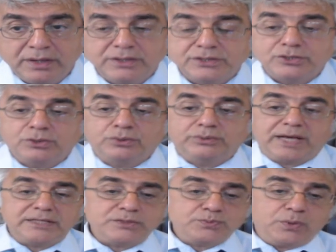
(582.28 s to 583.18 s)
So
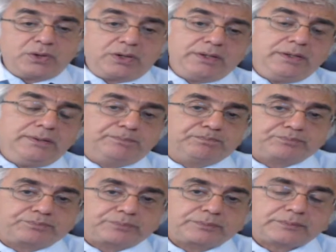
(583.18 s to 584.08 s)
that's why
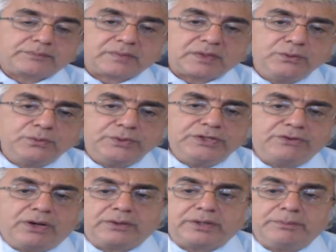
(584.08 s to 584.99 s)
we
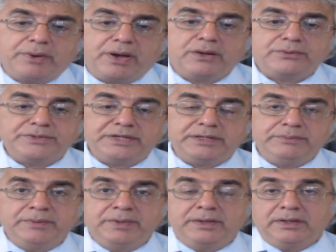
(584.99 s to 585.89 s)
talk about
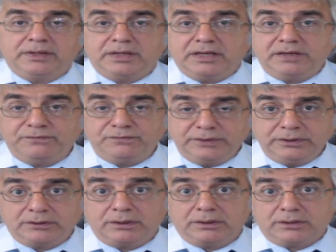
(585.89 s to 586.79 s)
the
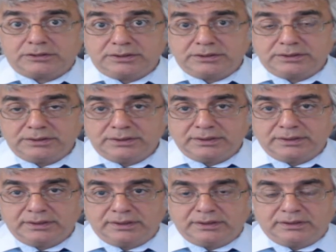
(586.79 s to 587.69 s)
Infinitylogy.
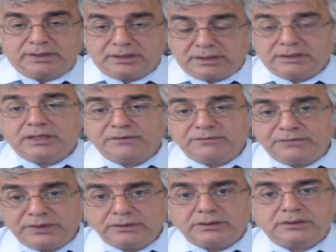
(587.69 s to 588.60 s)
And
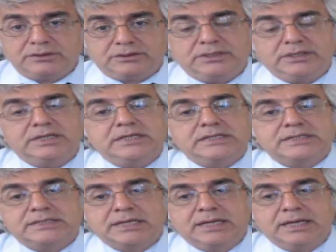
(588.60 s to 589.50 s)
Infinitylogy
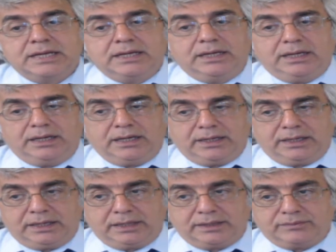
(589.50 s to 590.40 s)
is
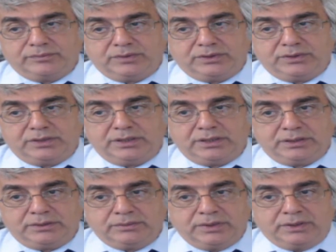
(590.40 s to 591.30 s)

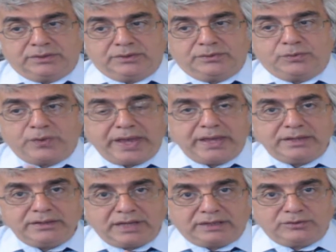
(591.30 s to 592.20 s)
the
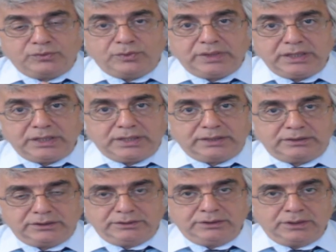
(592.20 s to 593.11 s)
way that we get
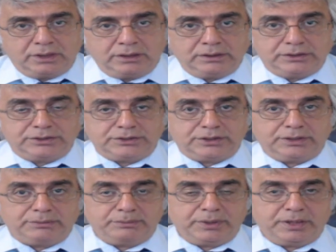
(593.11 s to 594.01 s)
the knowledge
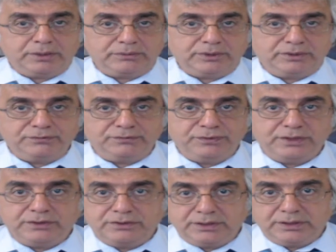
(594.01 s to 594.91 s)
about the
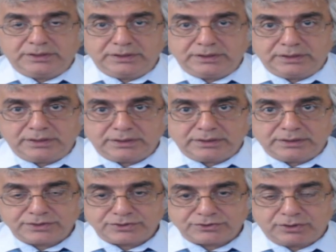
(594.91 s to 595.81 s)
infinity in
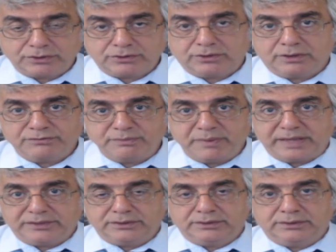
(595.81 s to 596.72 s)
the structure of
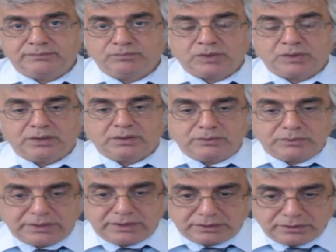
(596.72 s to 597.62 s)
matter.
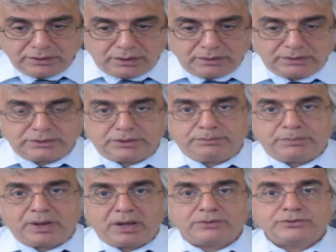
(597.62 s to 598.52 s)
we get knowledge
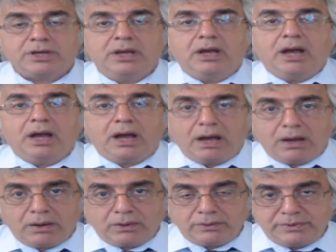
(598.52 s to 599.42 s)
about
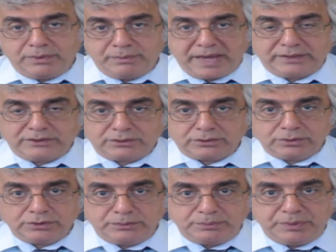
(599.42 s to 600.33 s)
how the matter
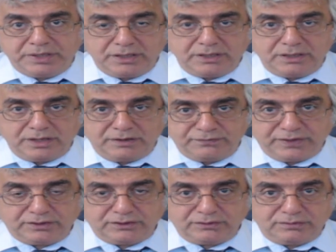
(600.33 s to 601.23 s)
could be
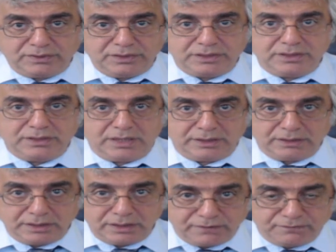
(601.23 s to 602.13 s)
effectively
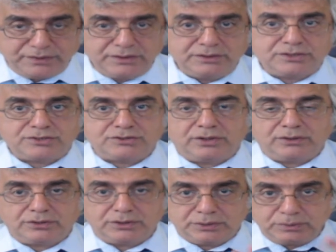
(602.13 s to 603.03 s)
an infinite
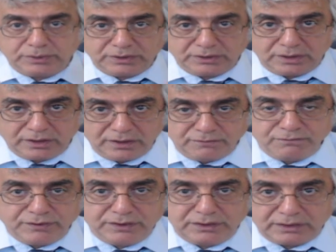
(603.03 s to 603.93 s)
structure with
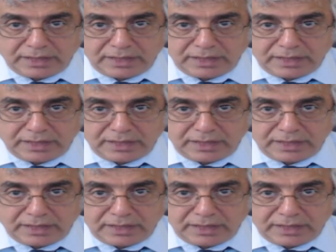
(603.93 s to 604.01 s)
infinite